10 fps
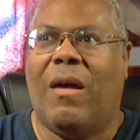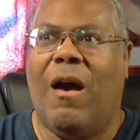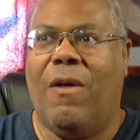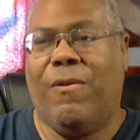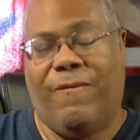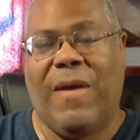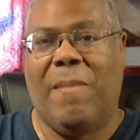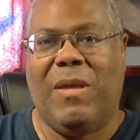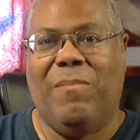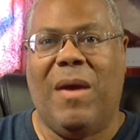other
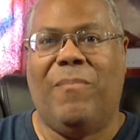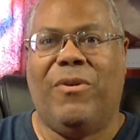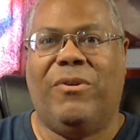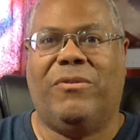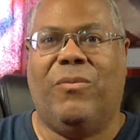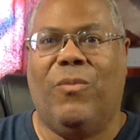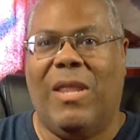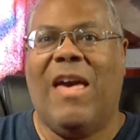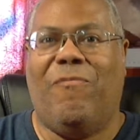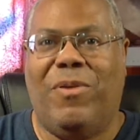family members will
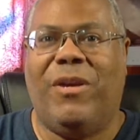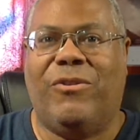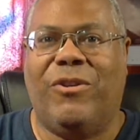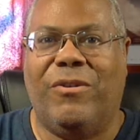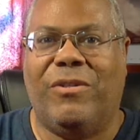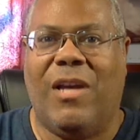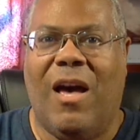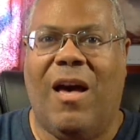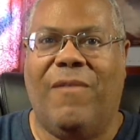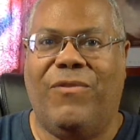have pictures
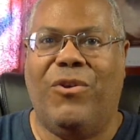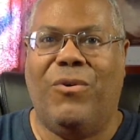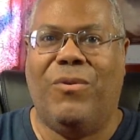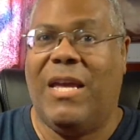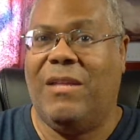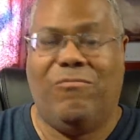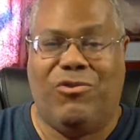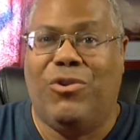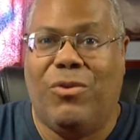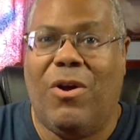of you that
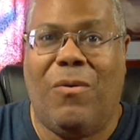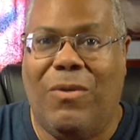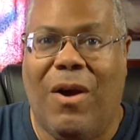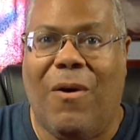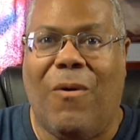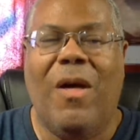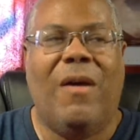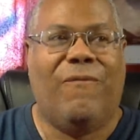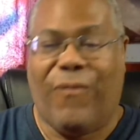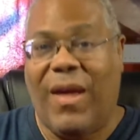you don't know.
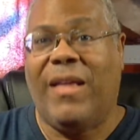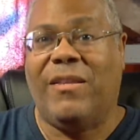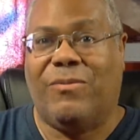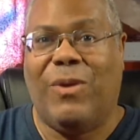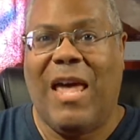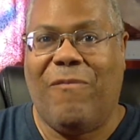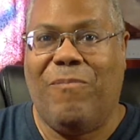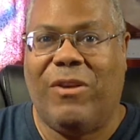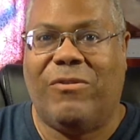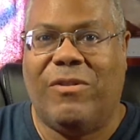Friends will have
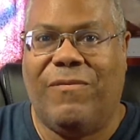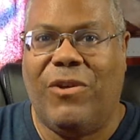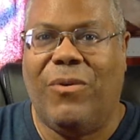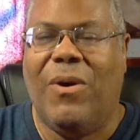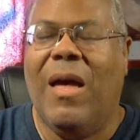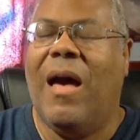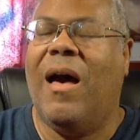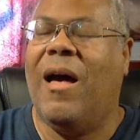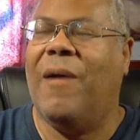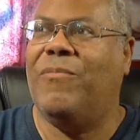pictures of you.
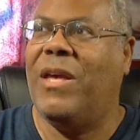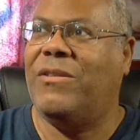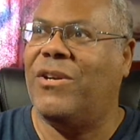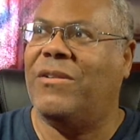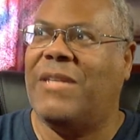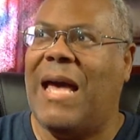Um, it turns